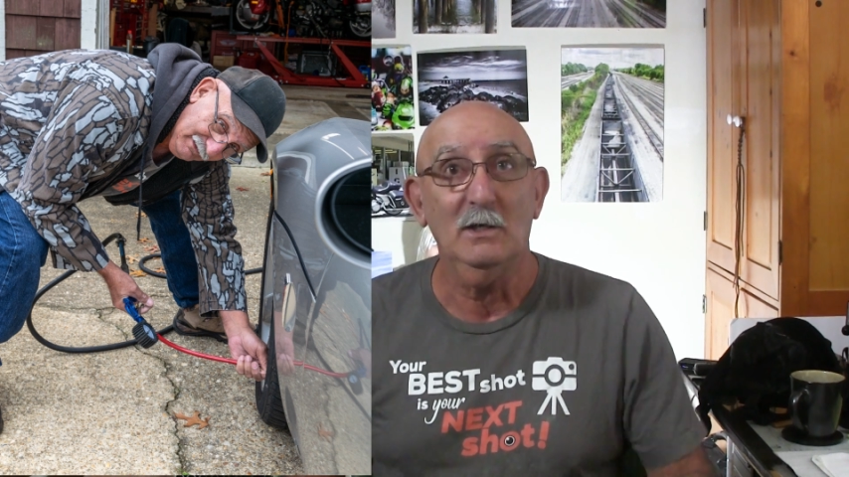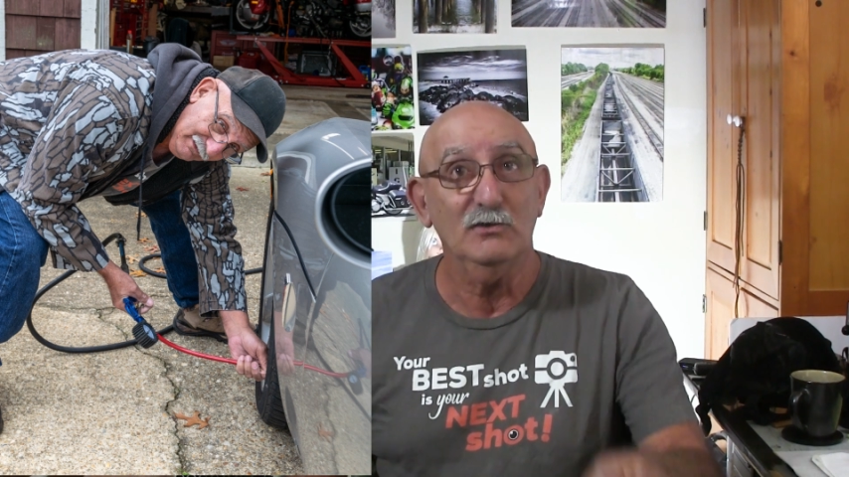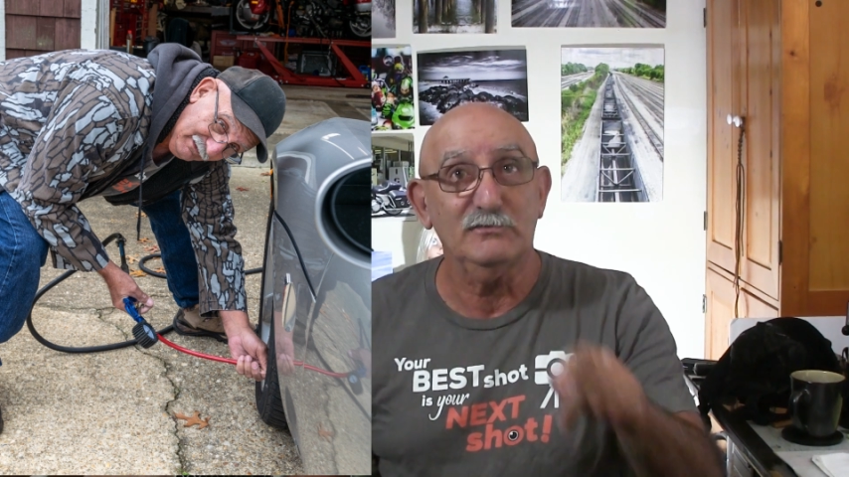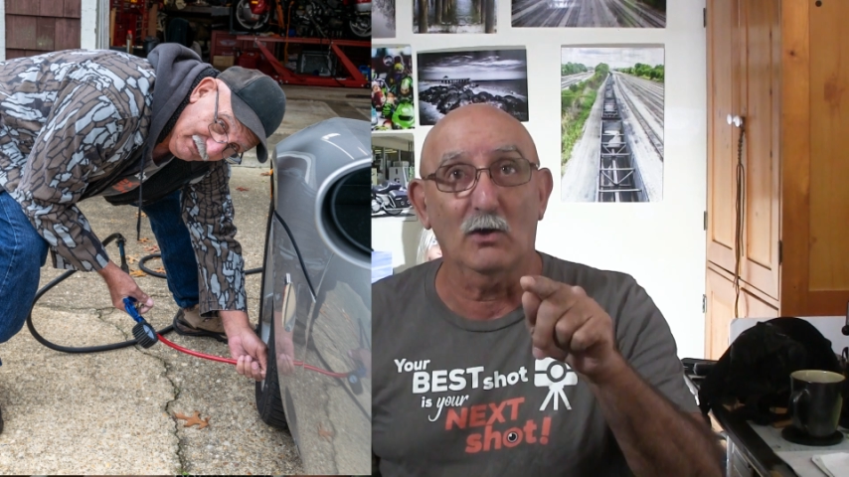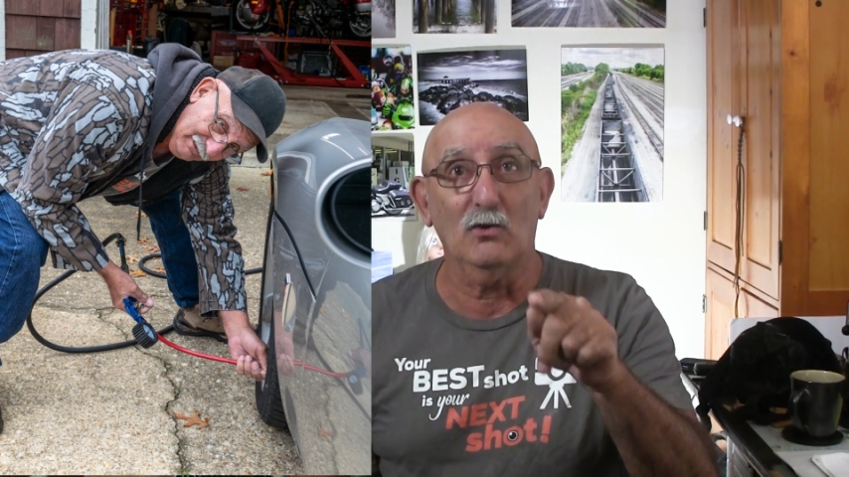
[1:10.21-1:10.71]

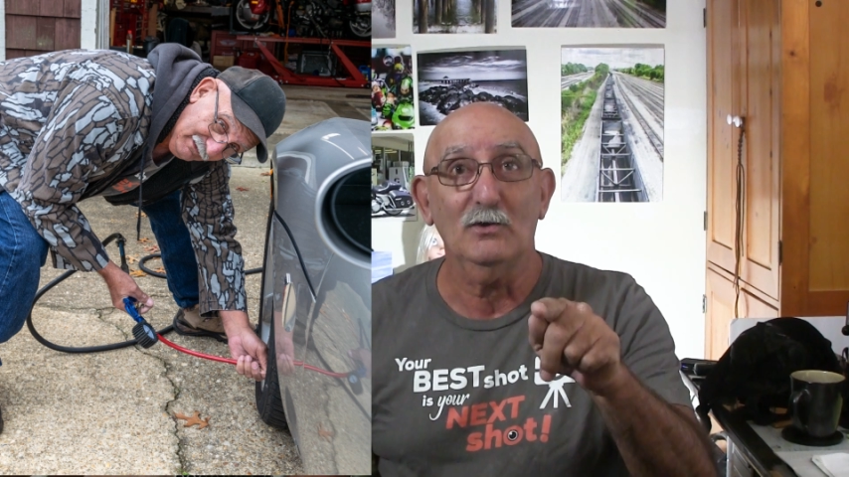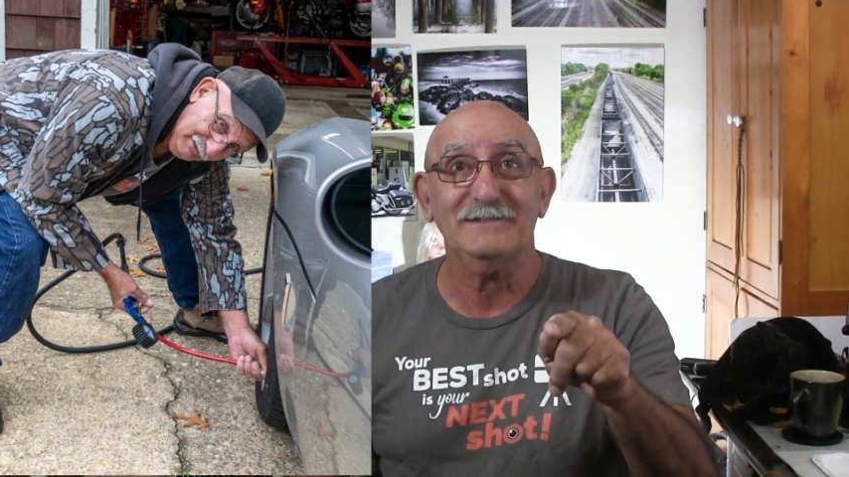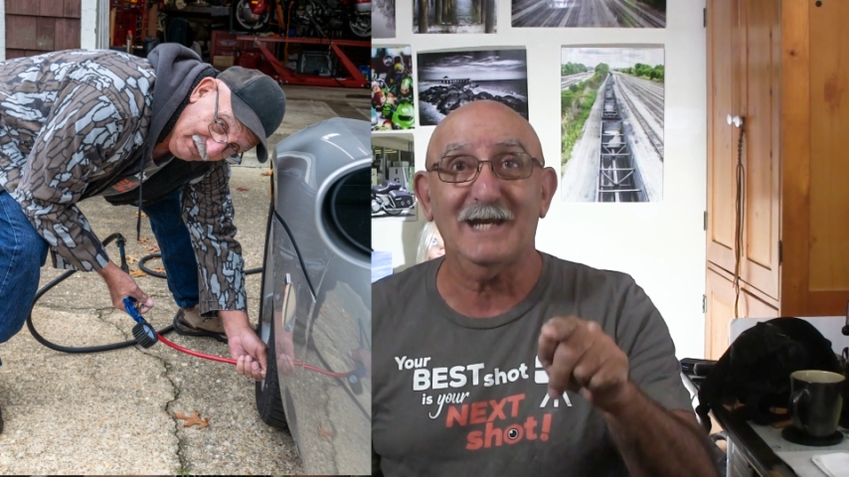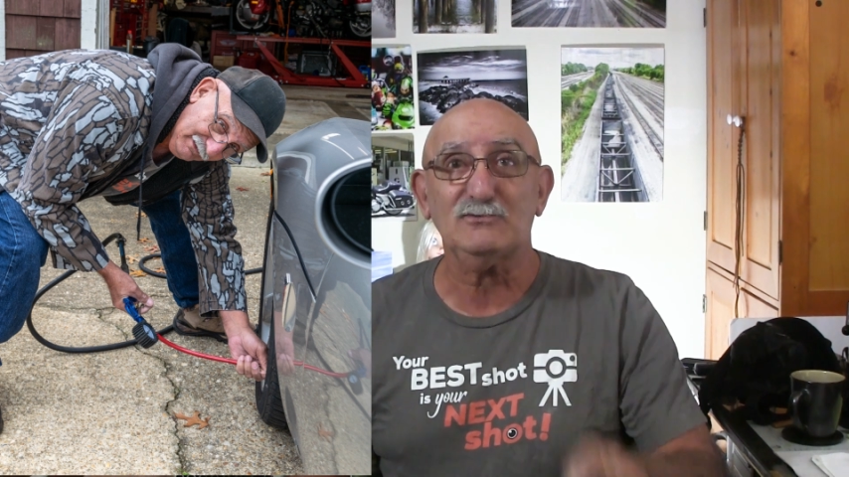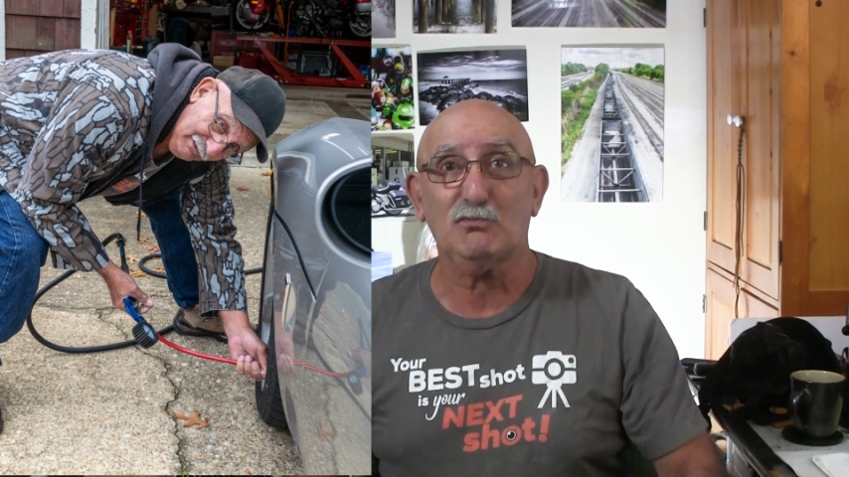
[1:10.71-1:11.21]
So
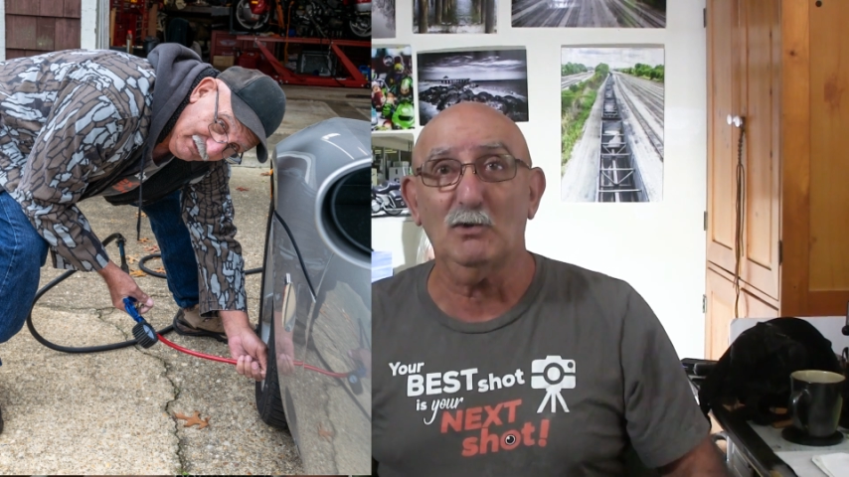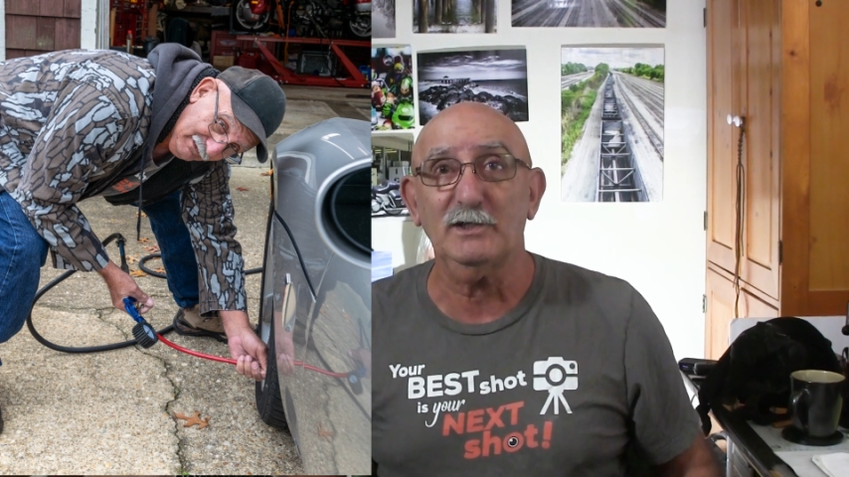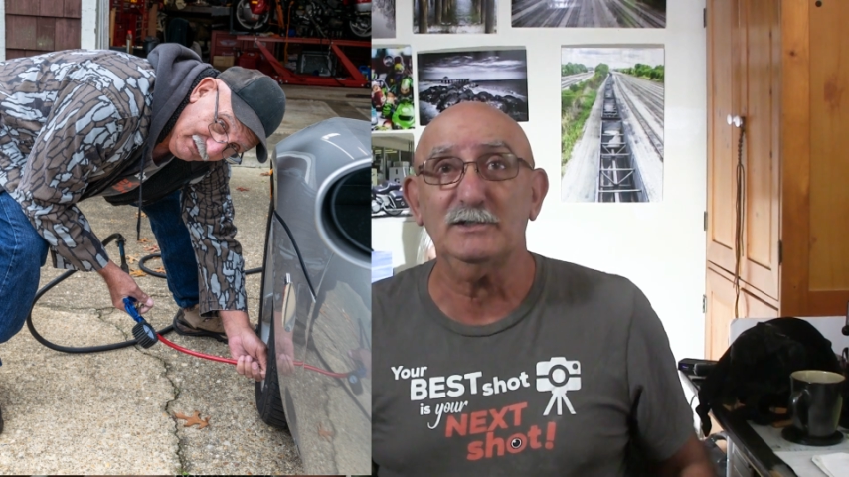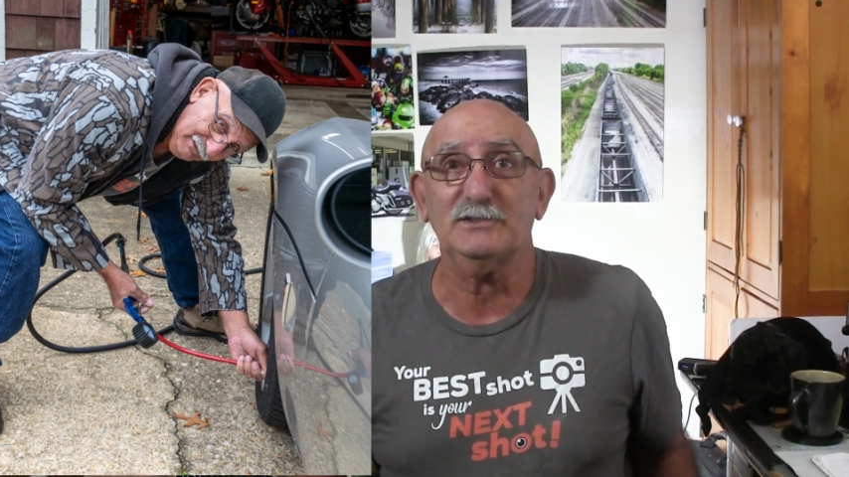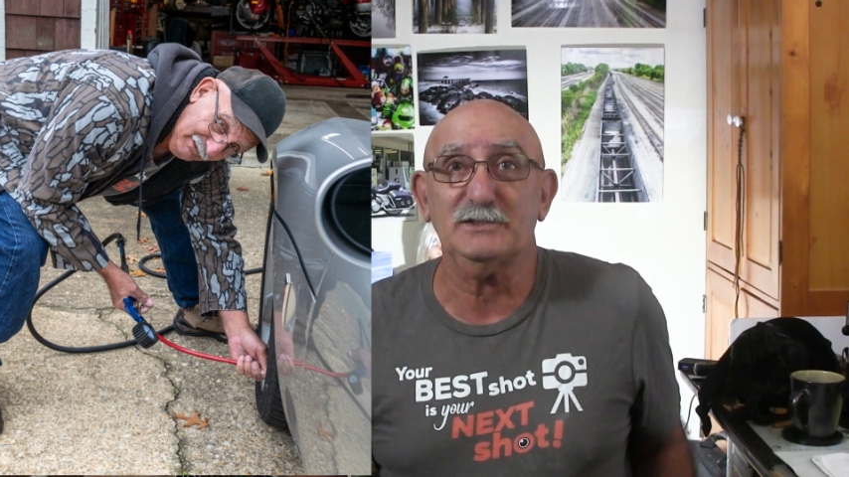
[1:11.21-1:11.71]
that's one of the